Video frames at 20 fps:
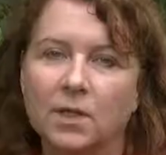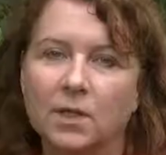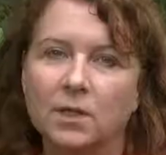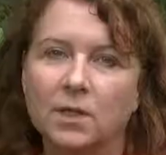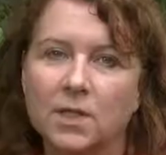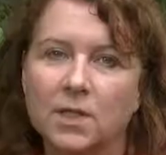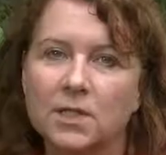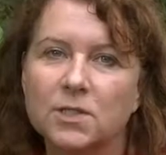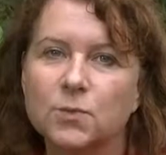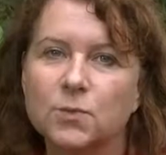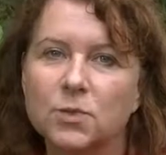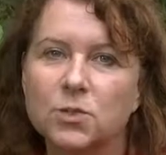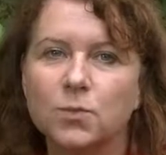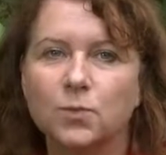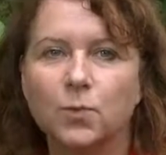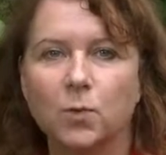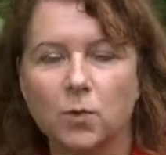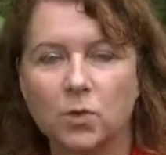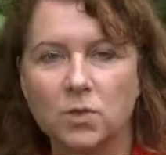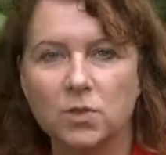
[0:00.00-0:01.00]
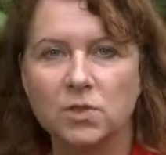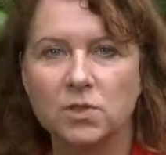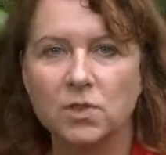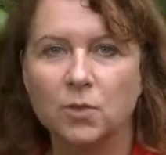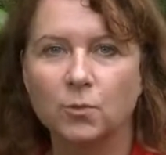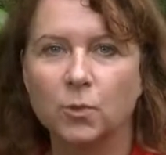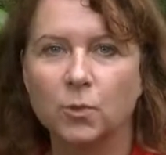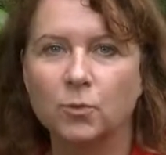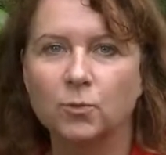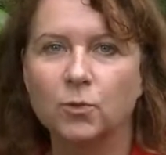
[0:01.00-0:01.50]
These were spores
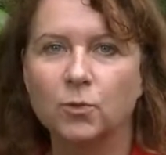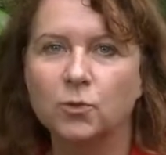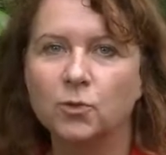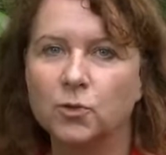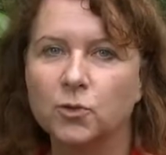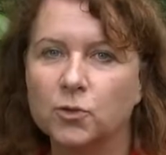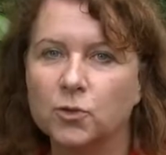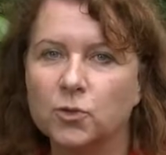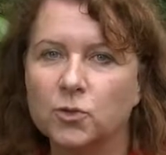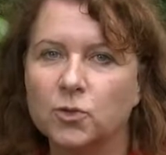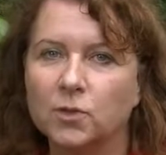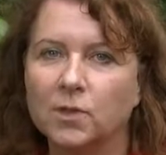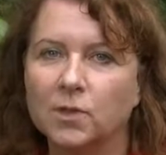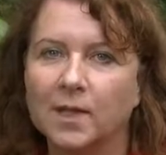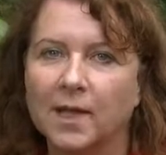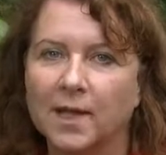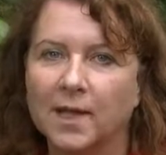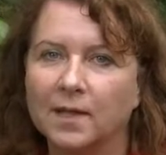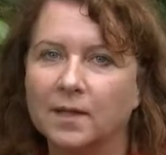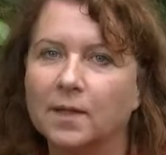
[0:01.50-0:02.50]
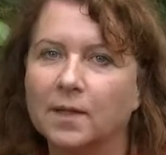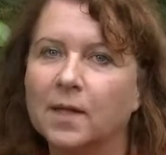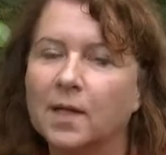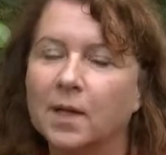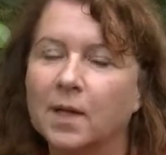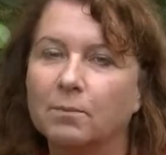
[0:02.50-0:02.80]
that were produced on land